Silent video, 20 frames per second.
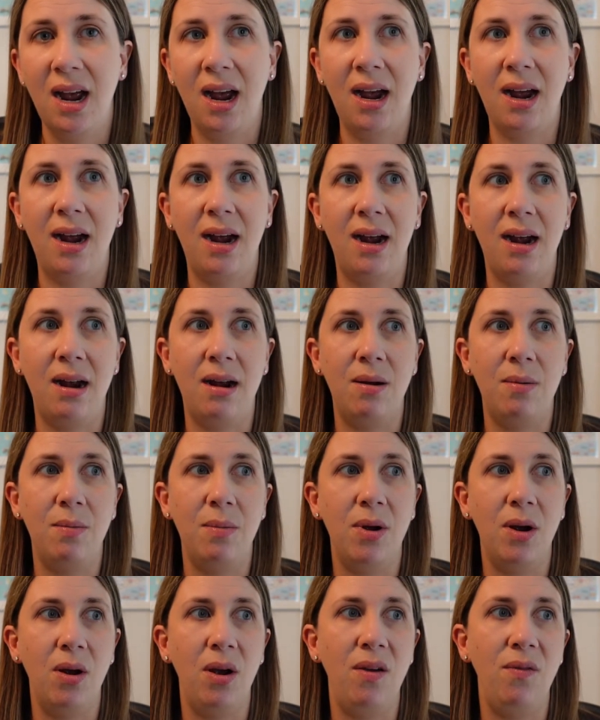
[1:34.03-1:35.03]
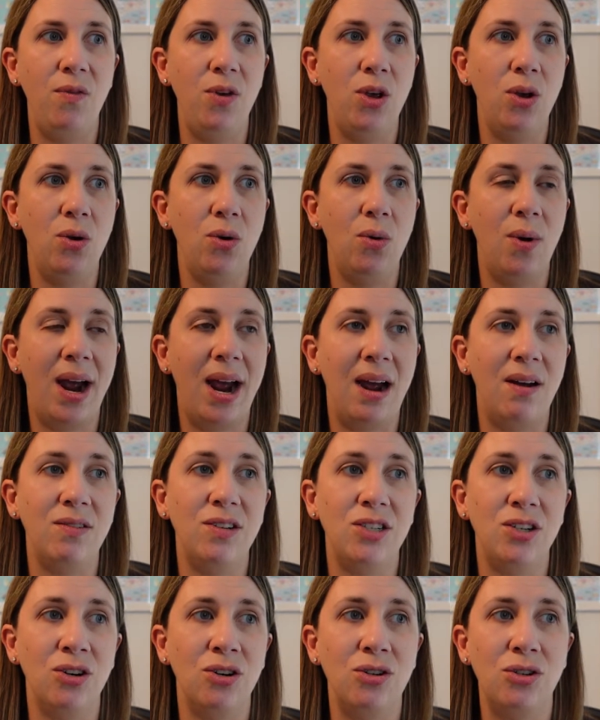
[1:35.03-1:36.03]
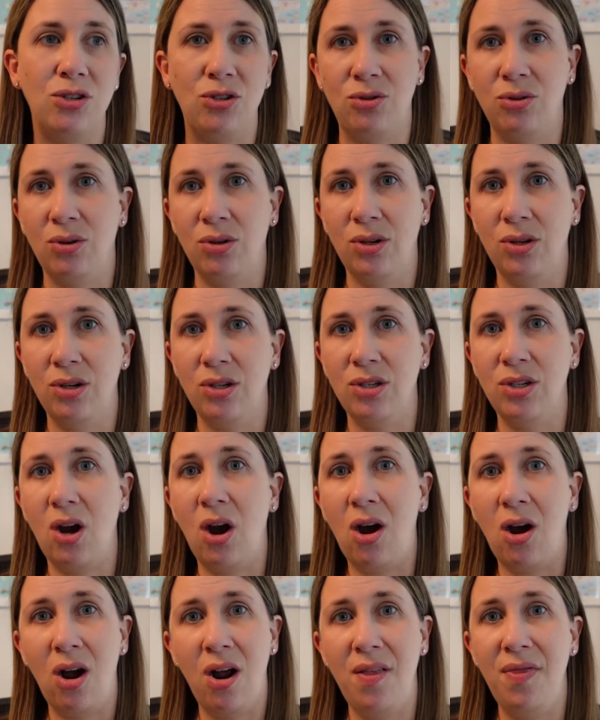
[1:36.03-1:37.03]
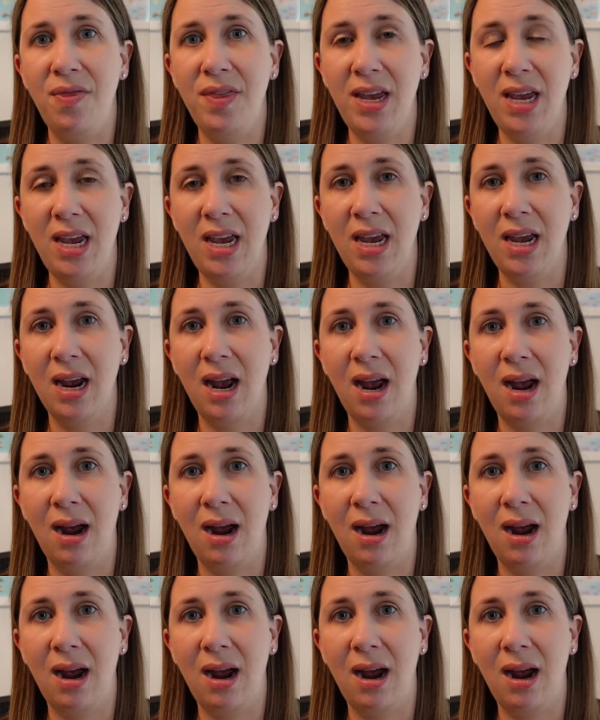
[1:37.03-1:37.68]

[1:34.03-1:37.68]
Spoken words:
if you have certain strollers on the